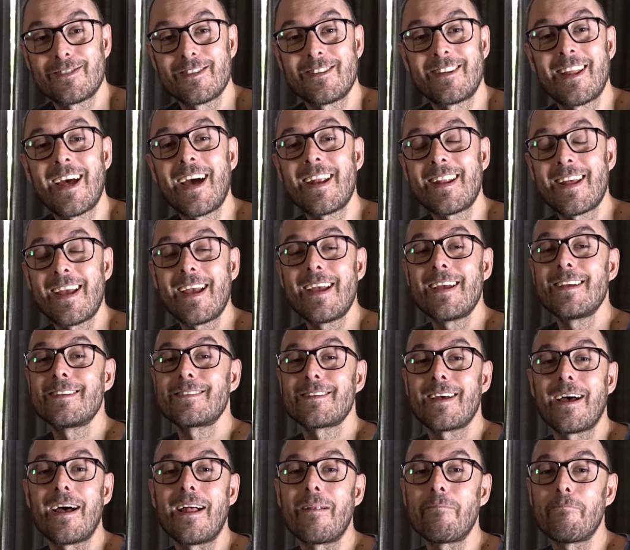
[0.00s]
So that
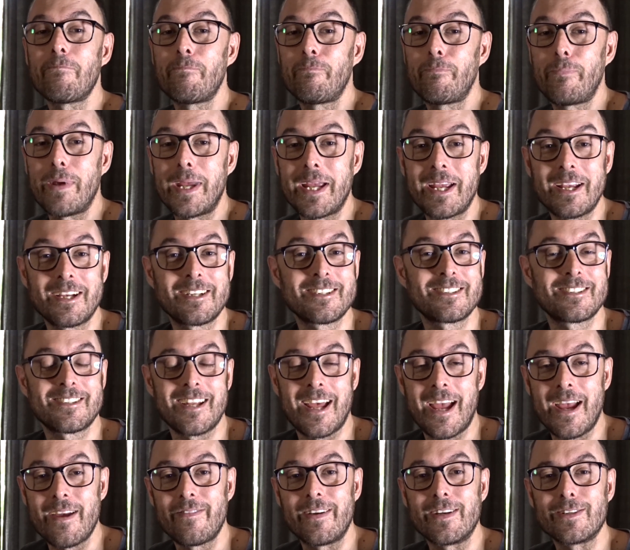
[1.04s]
is a big
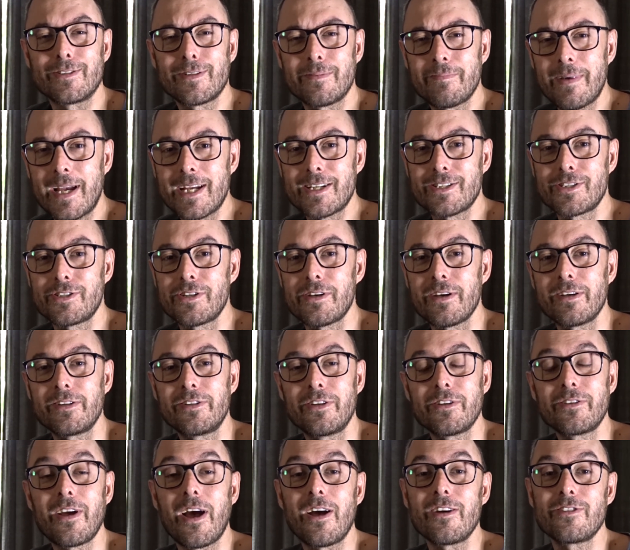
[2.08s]
saving. So make sure
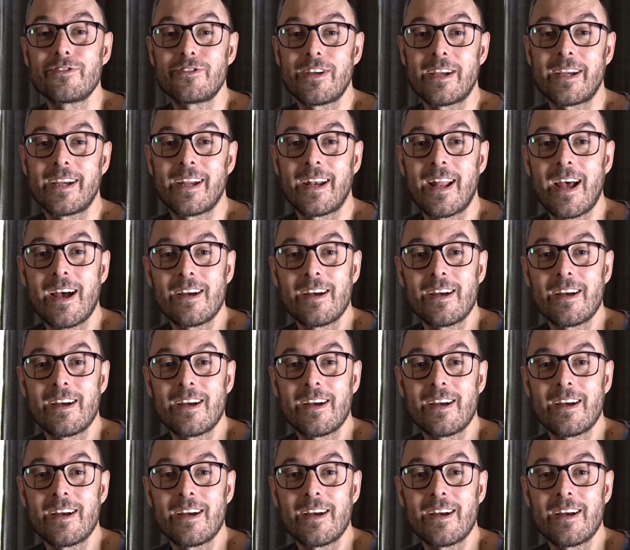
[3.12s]
you go check it